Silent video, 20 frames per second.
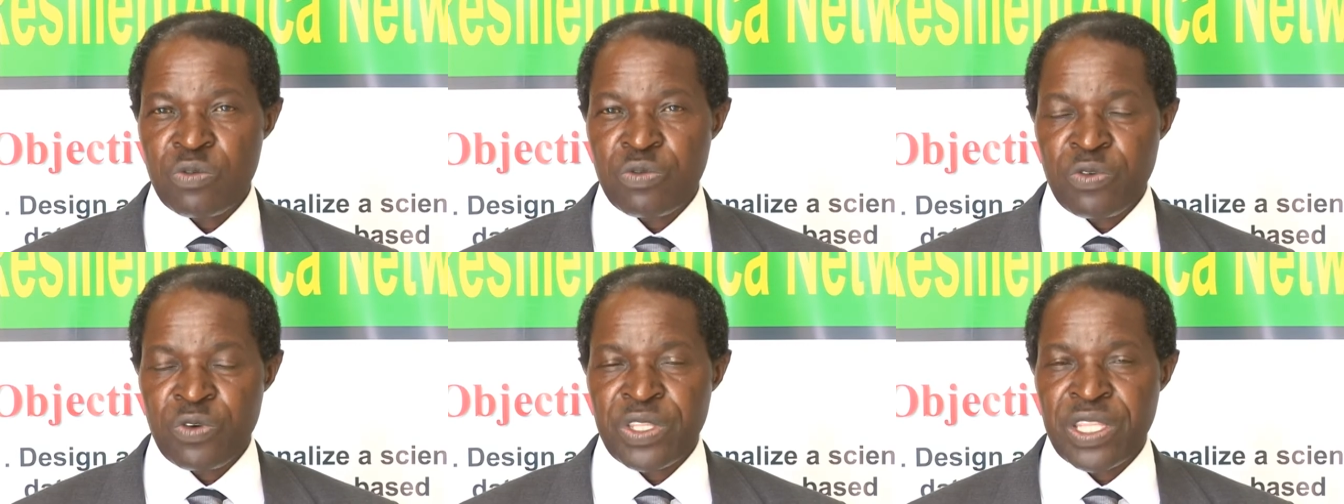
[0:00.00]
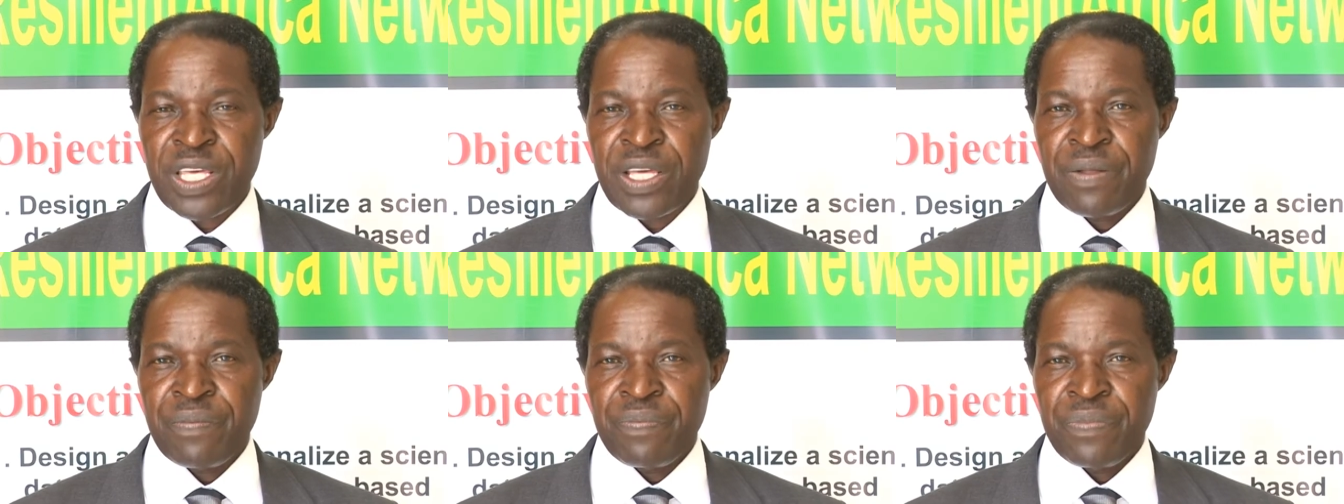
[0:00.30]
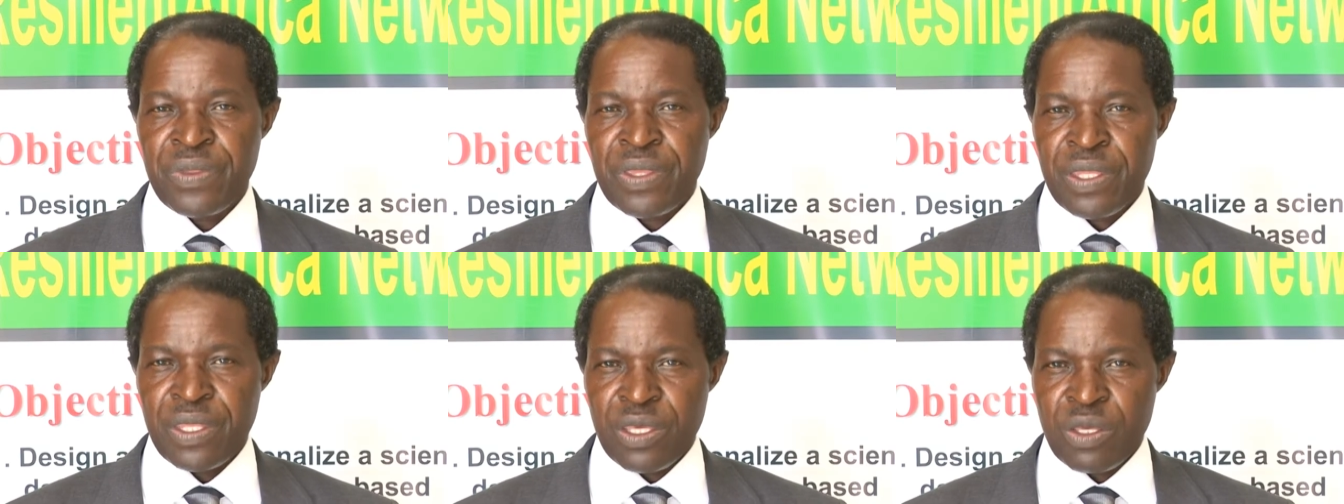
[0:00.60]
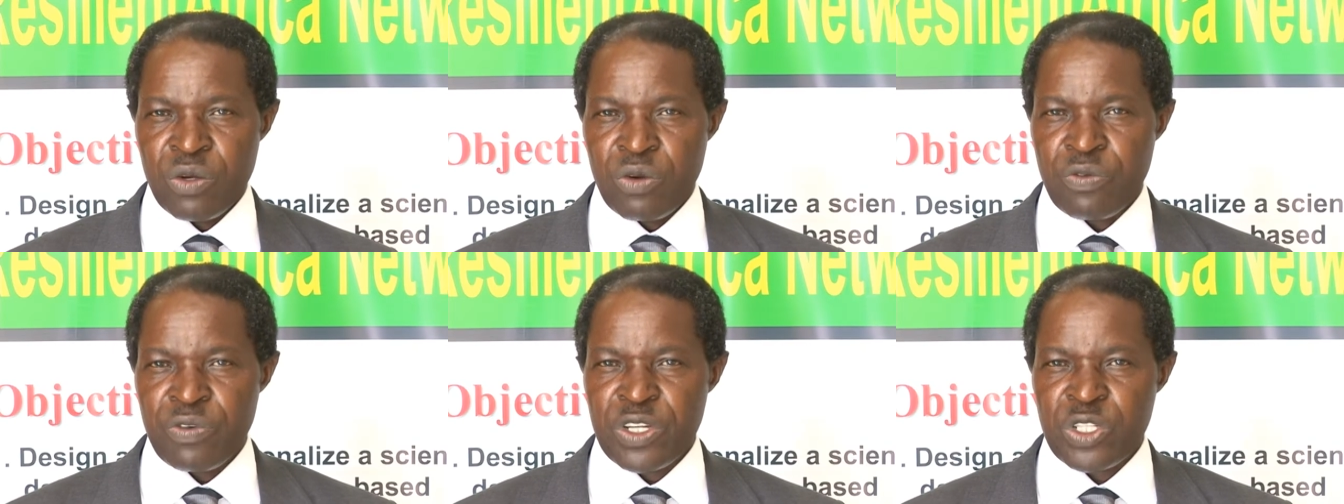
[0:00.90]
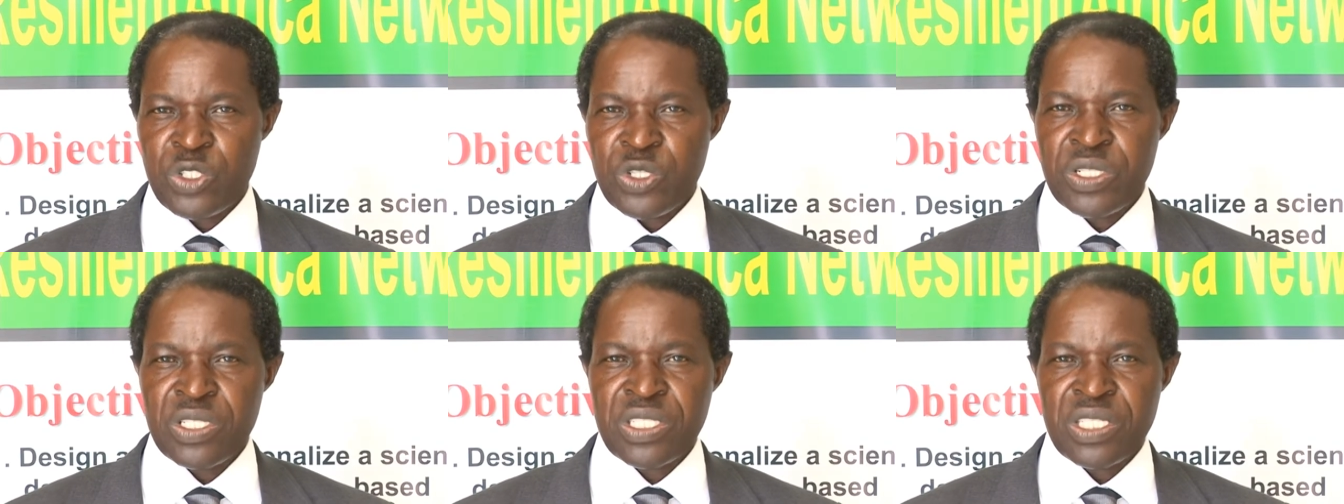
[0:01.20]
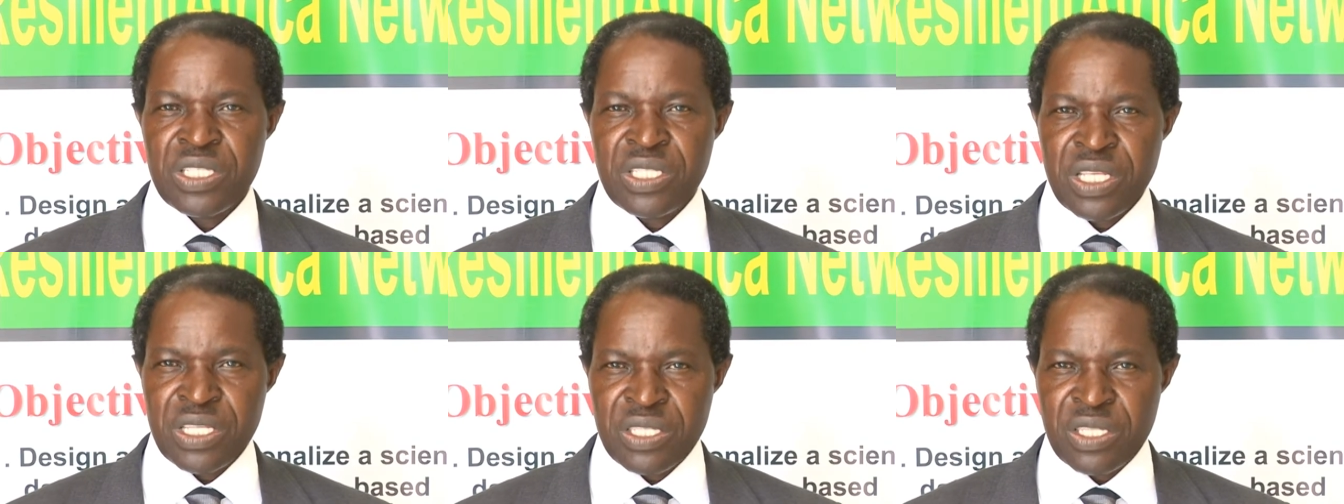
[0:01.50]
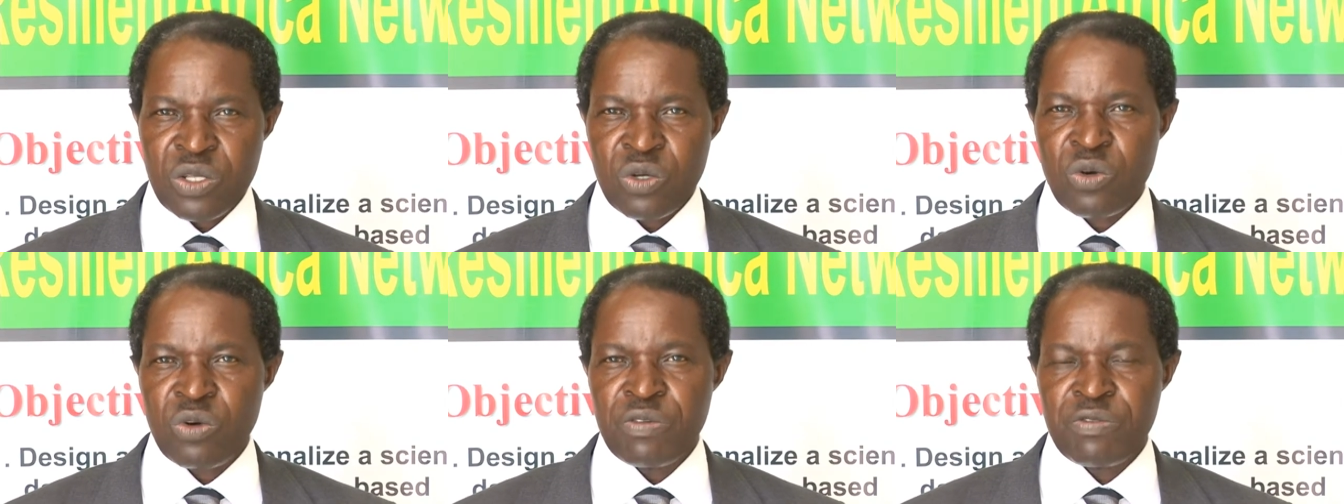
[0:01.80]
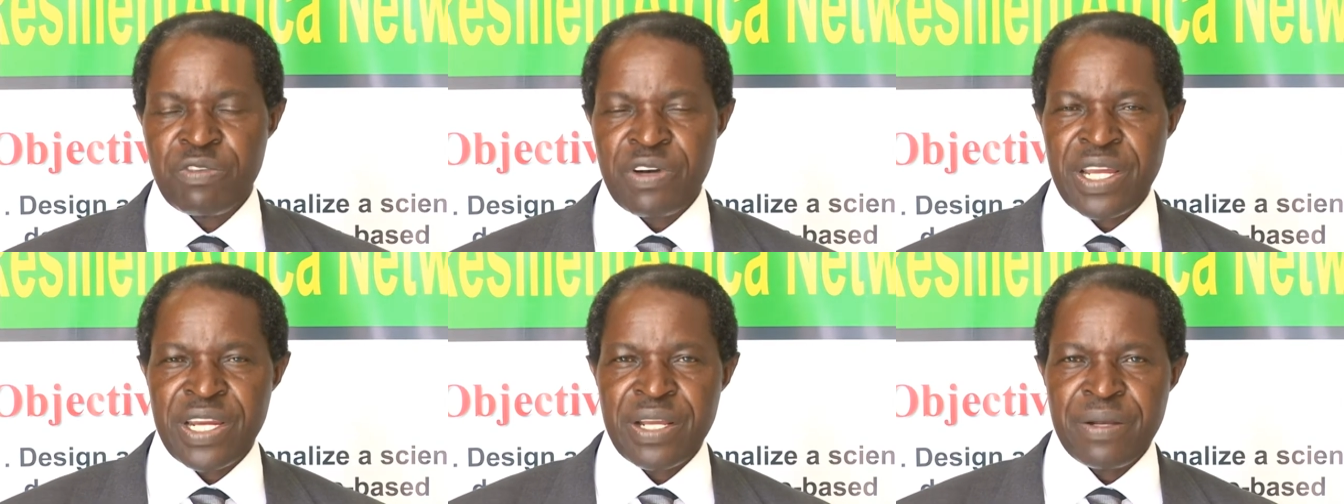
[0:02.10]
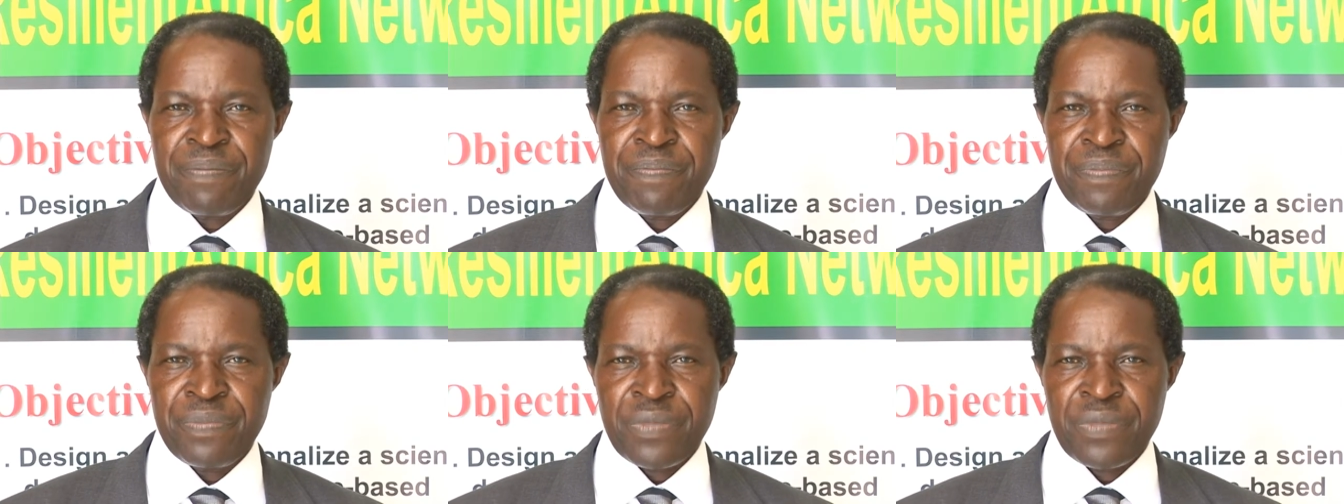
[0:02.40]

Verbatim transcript: for the innovations in the Silicon Valley.